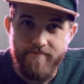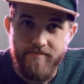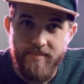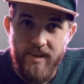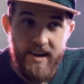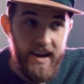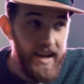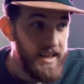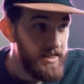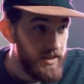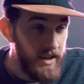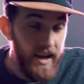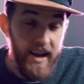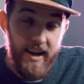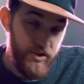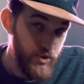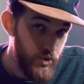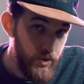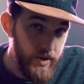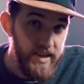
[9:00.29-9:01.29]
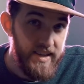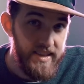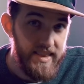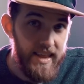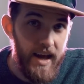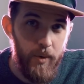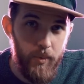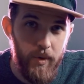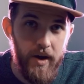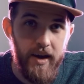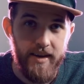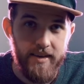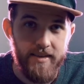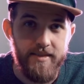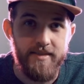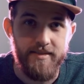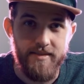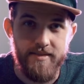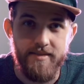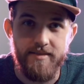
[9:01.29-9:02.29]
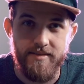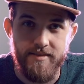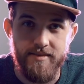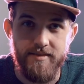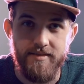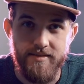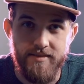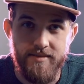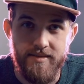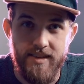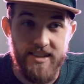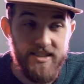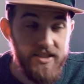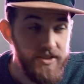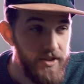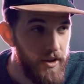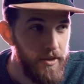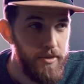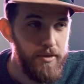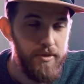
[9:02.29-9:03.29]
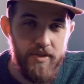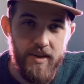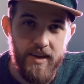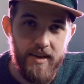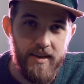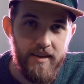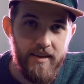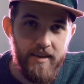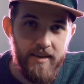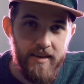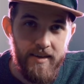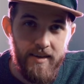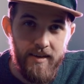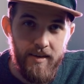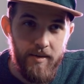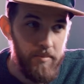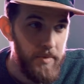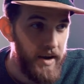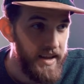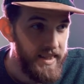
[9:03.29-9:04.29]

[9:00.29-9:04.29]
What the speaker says: and I treat it that way. That's another thing. My